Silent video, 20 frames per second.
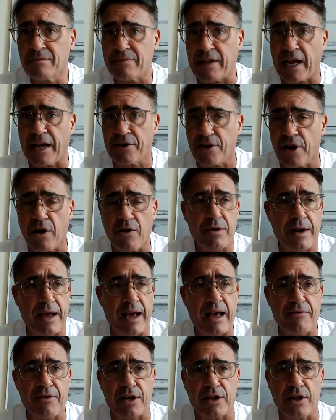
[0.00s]
They don't
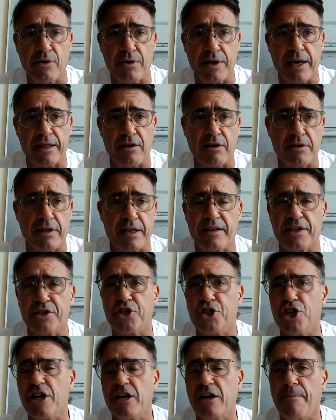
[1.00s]
have a clue. They thought that
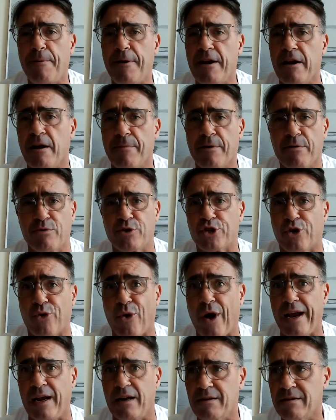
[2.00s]
this GDP number was
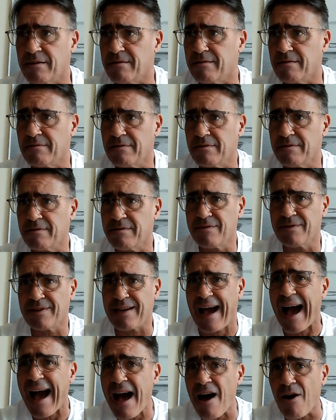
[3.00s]
great.
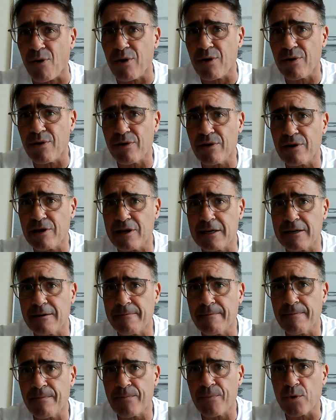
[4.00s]
How?
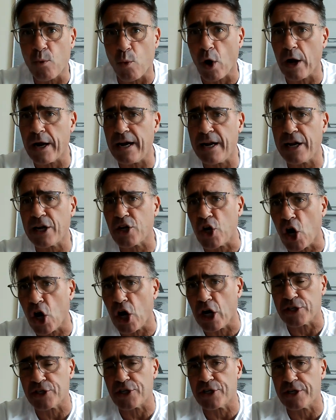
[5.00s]
What did it
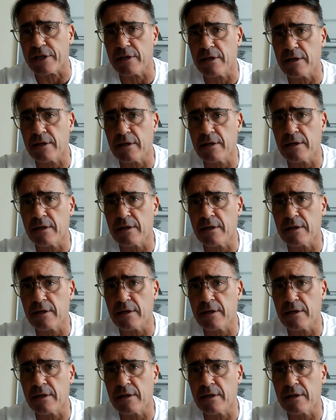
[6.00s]
cost?